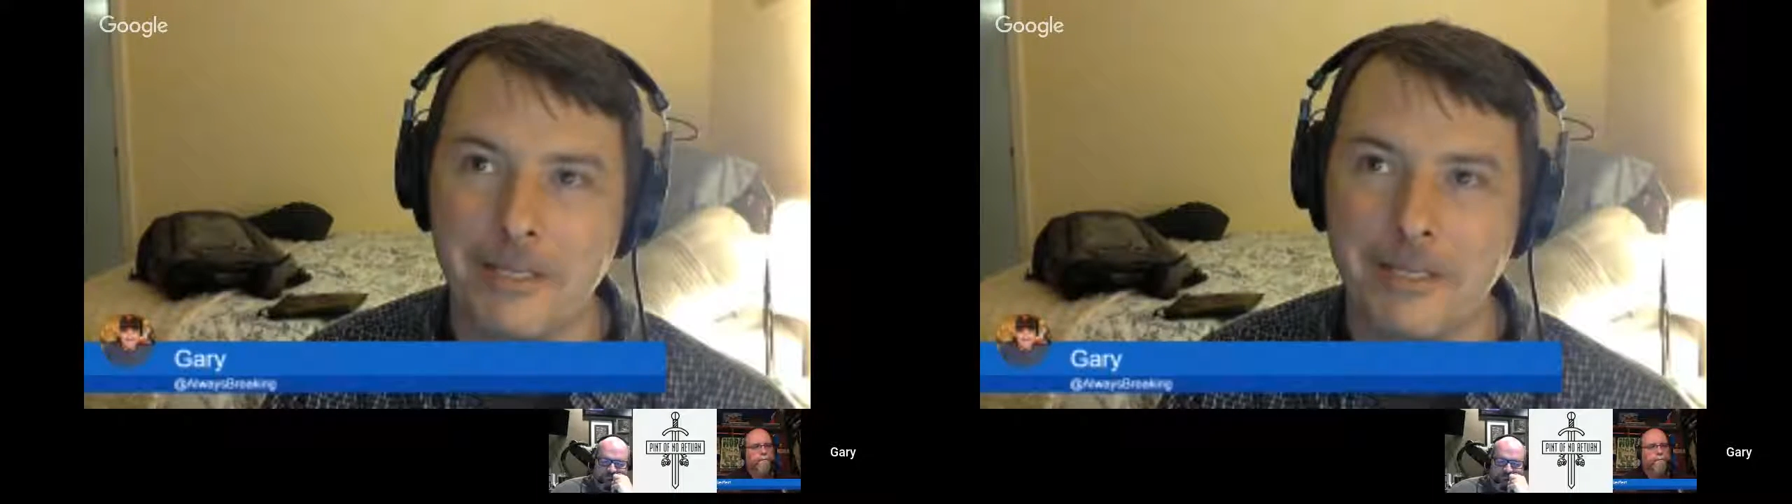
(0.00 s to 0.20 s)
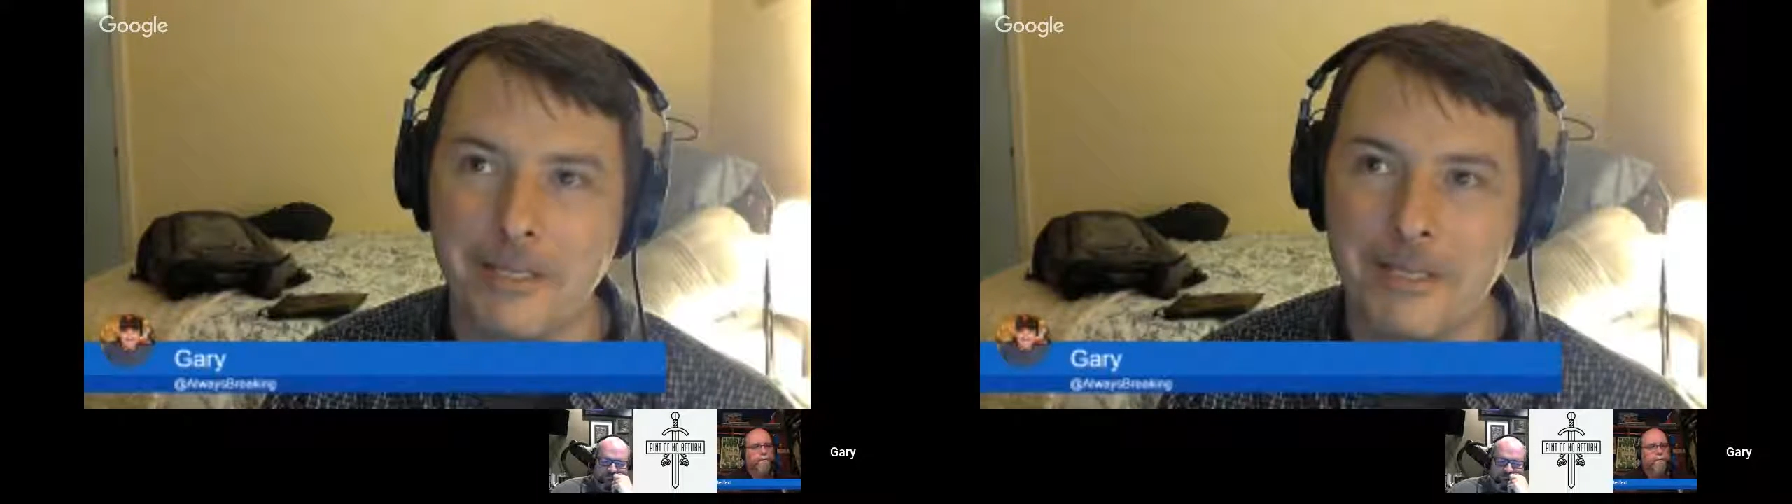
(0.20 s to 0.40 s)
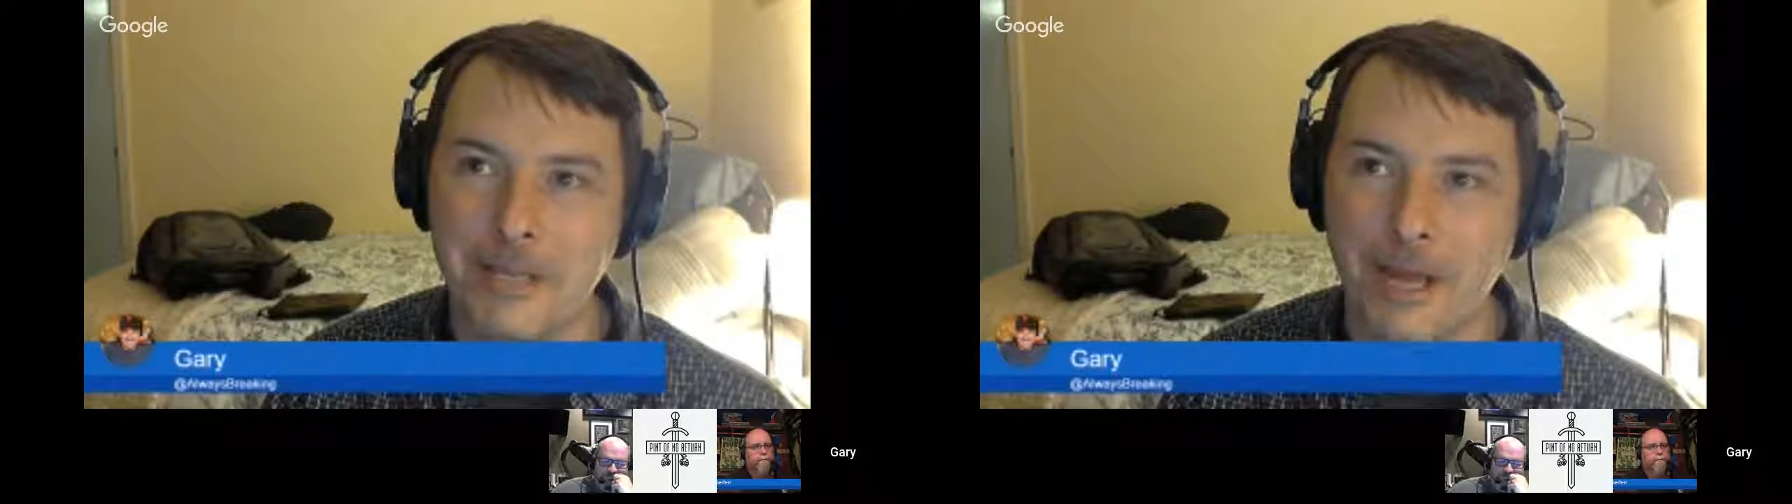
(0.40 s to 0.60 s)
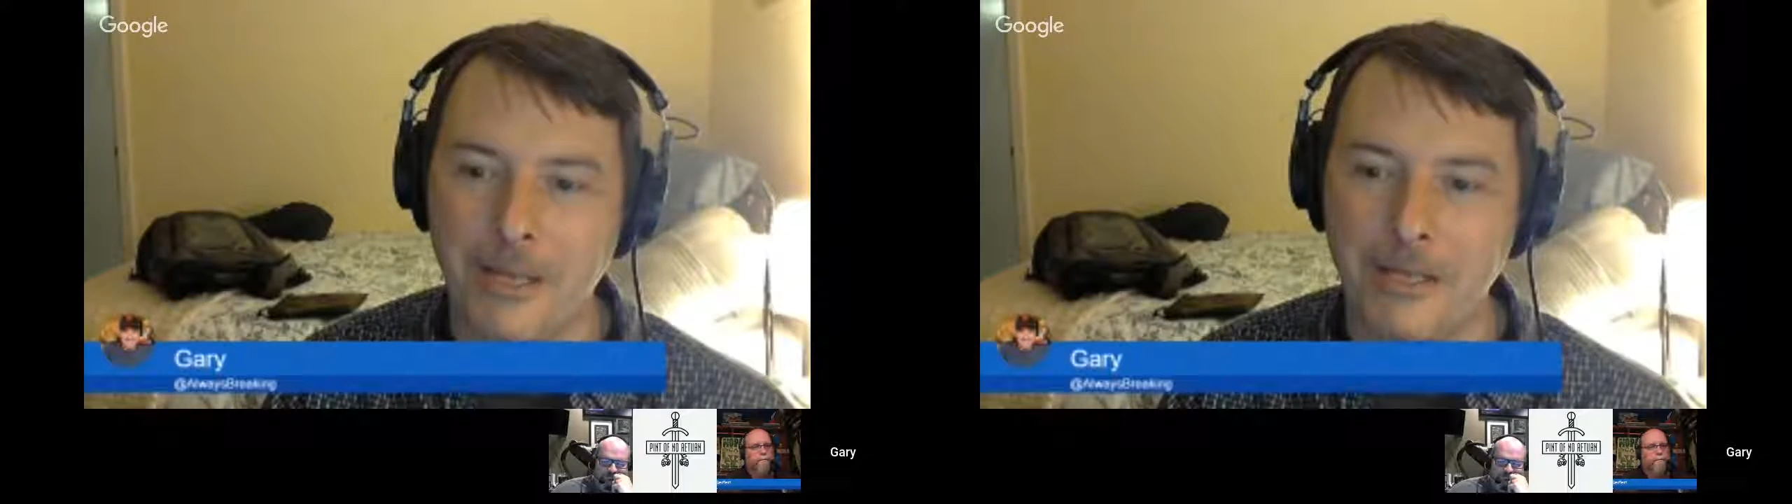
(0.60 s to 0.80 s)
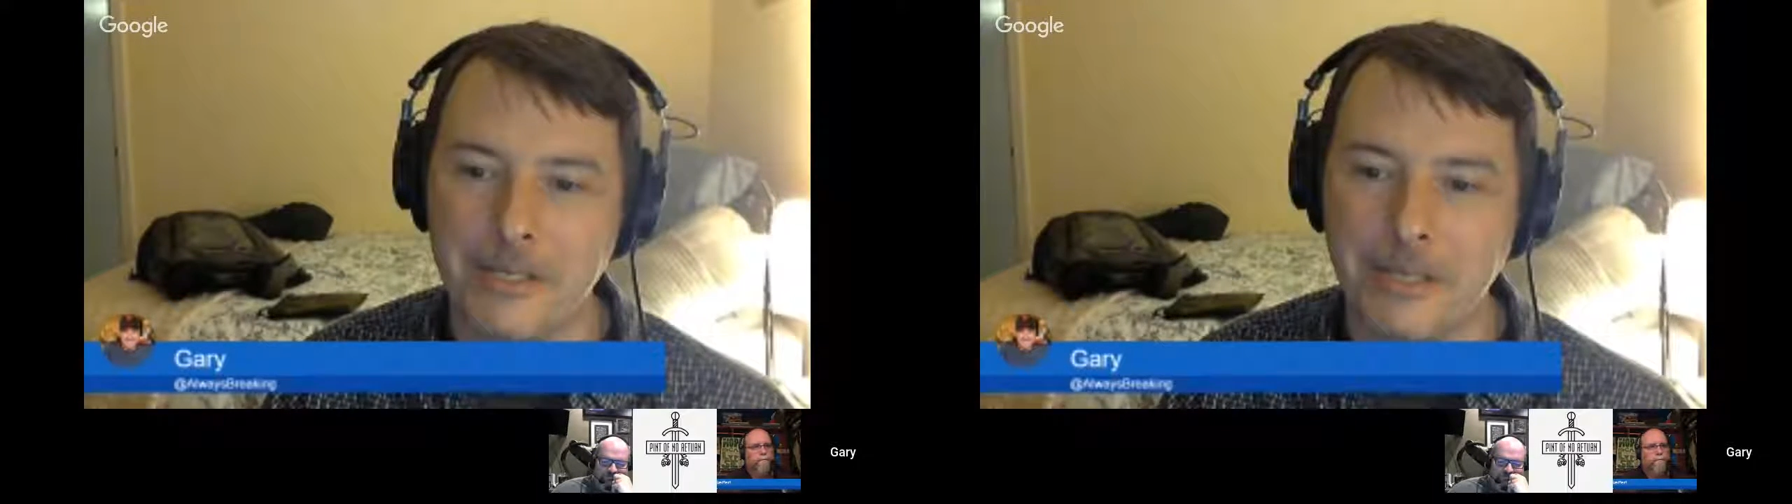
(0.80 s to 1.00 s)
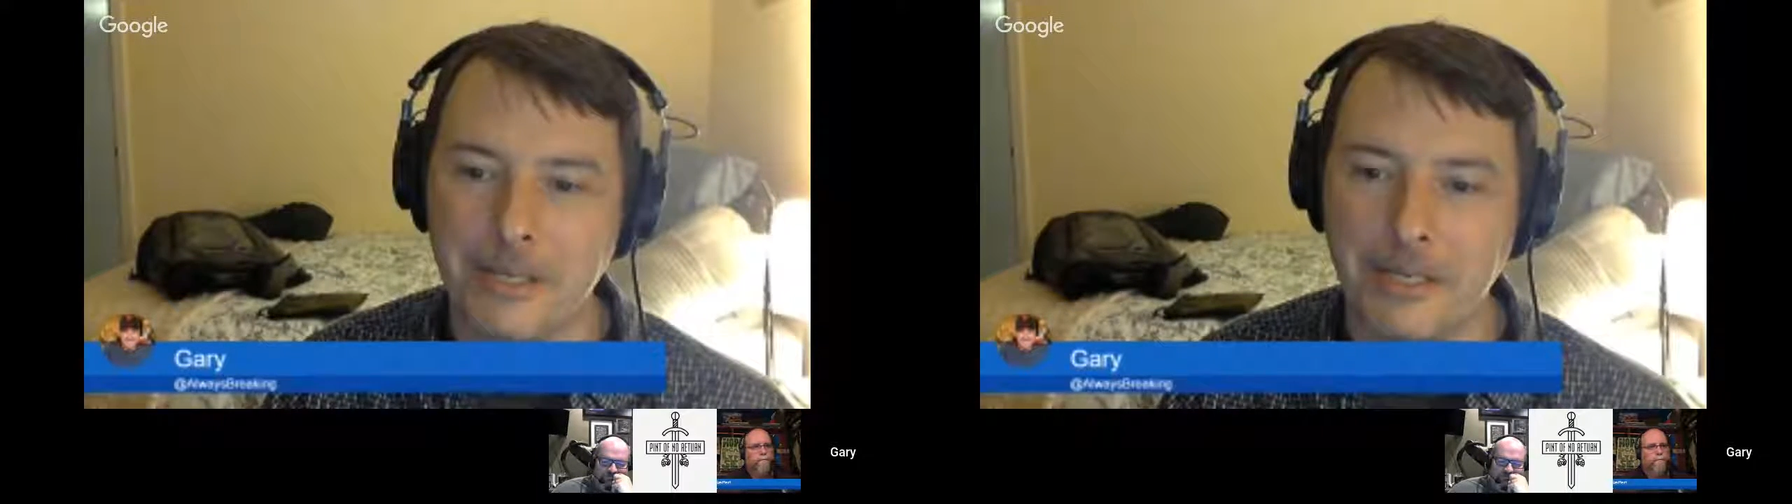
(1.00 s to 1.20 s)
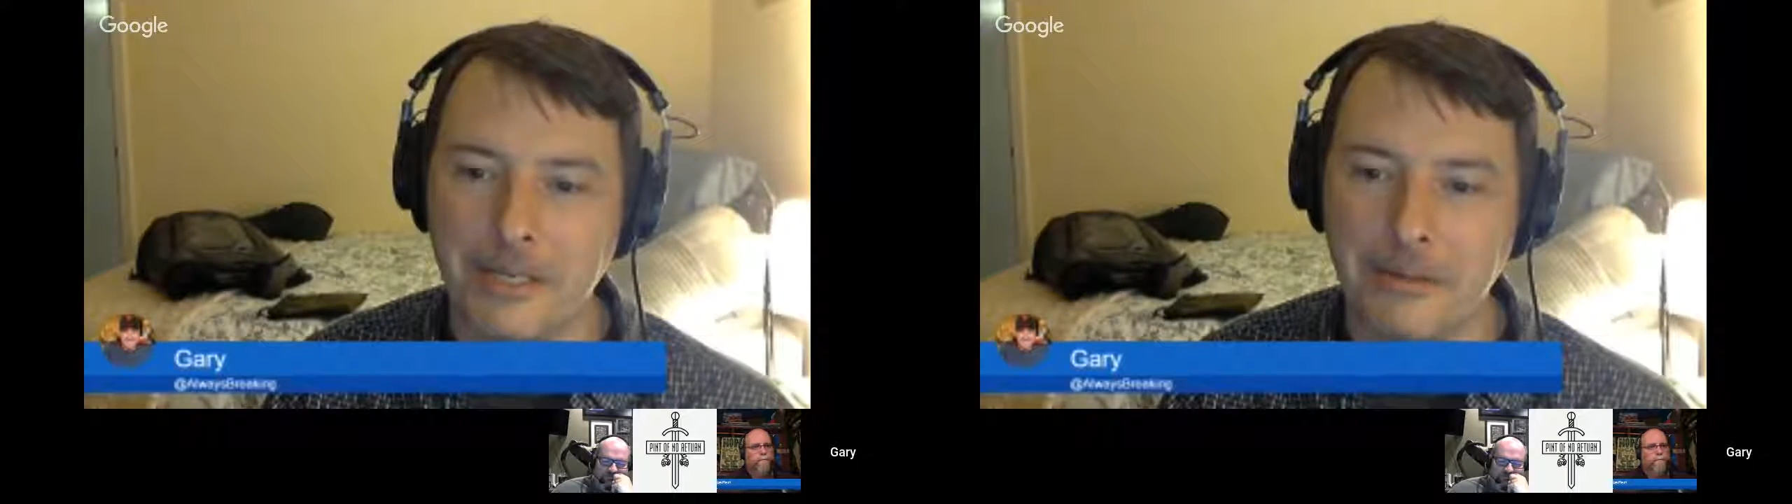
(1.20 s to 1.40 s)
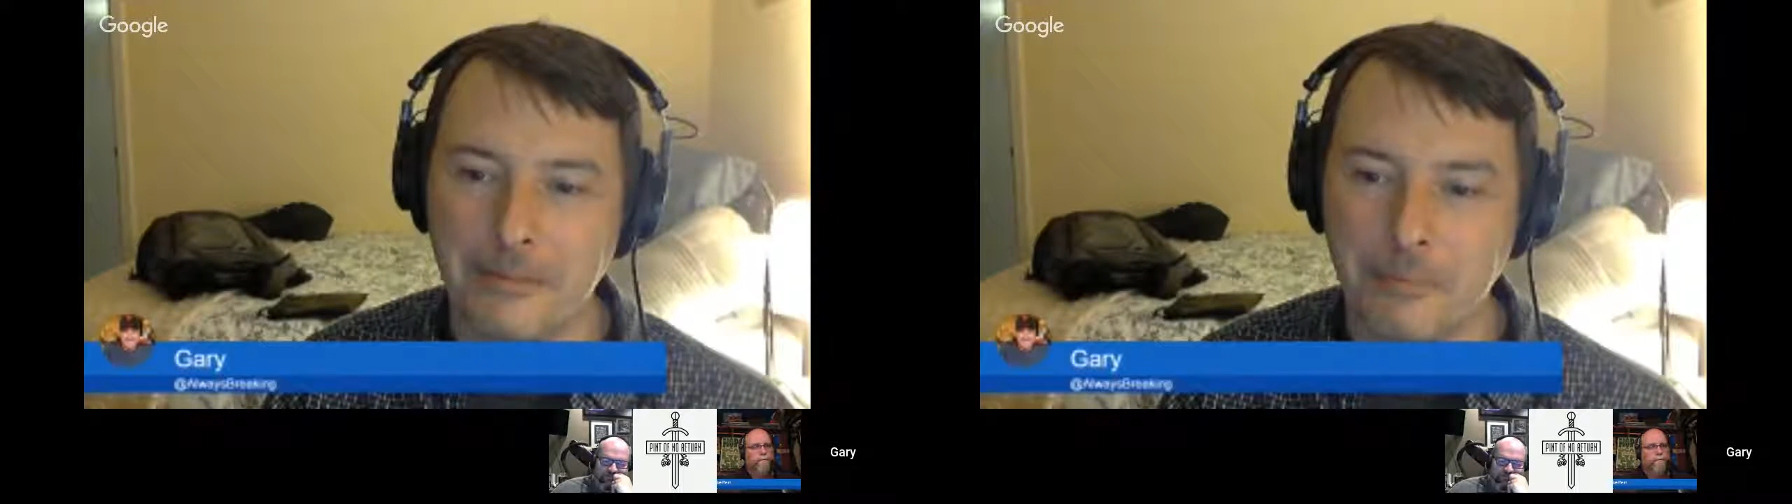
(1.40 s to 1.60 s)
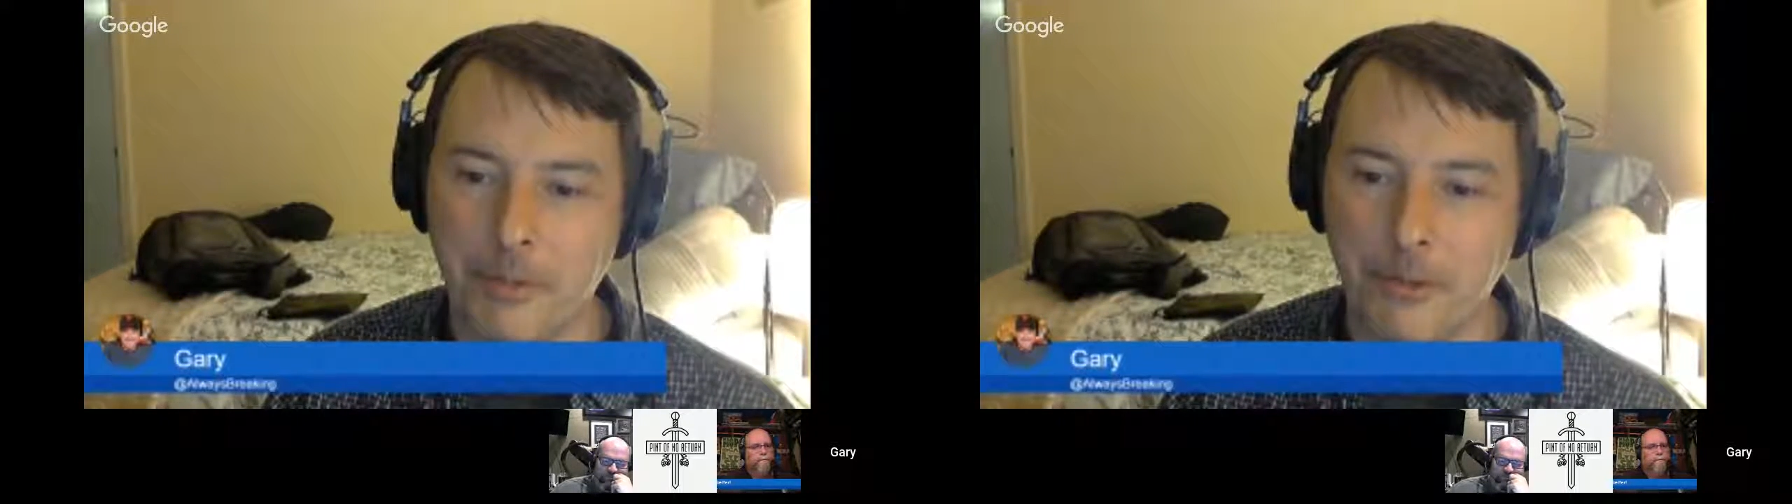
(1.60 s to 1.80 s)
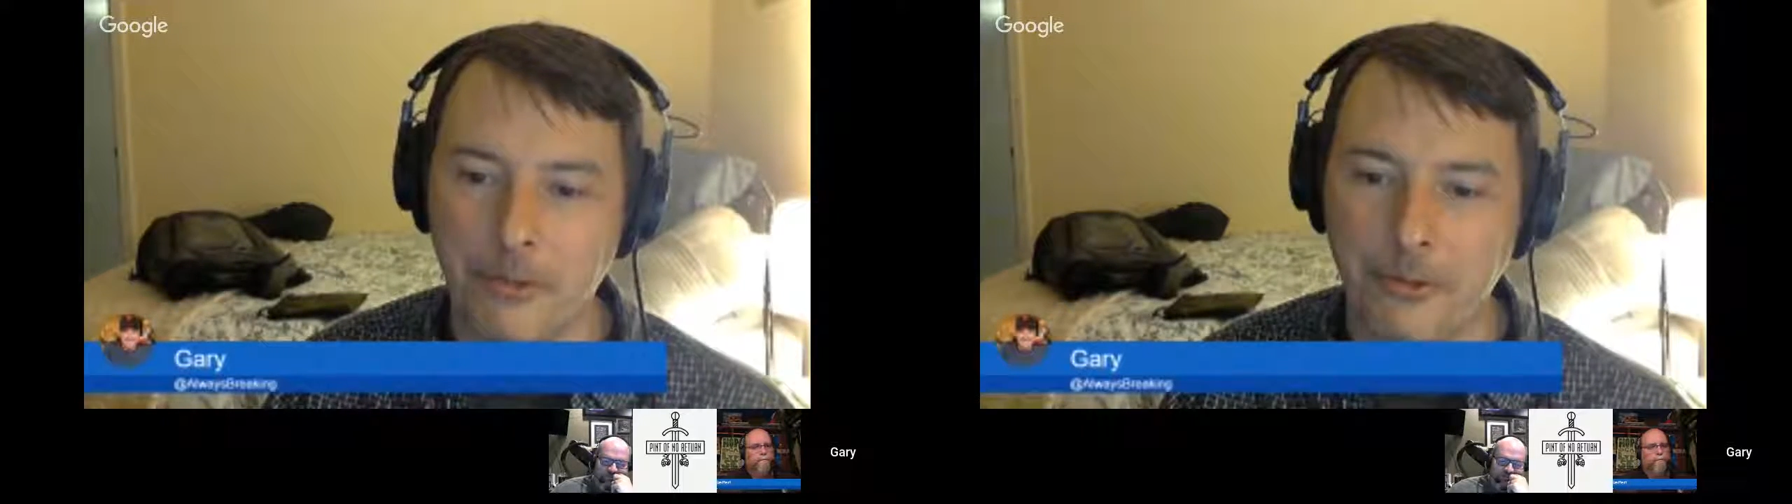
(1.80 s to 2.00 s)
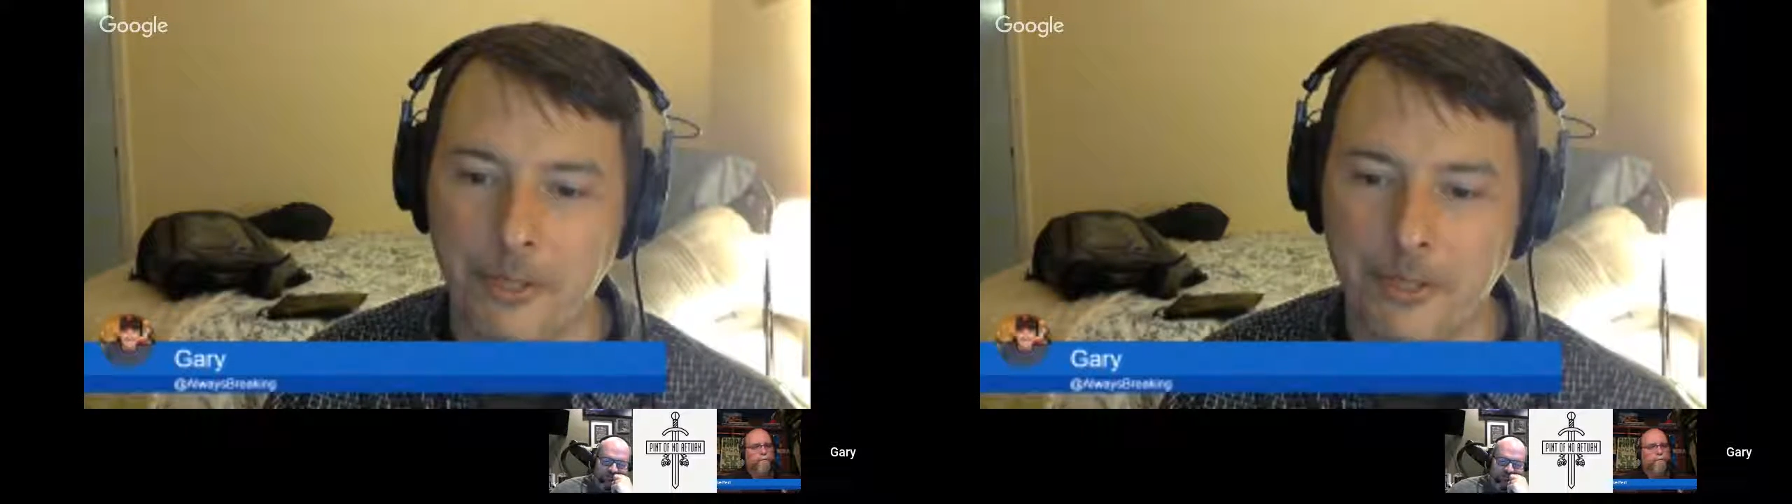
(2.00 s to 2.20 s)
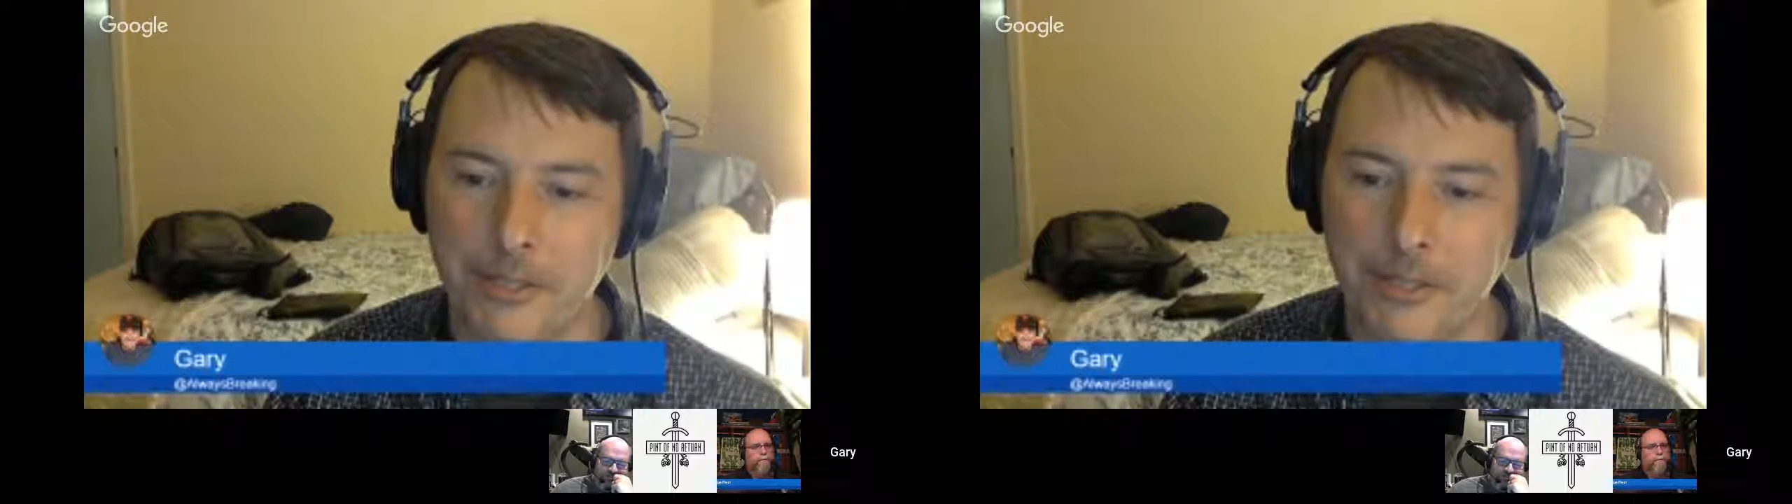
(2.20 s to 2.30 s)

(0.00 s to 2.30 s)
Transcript: talking to Poe in the?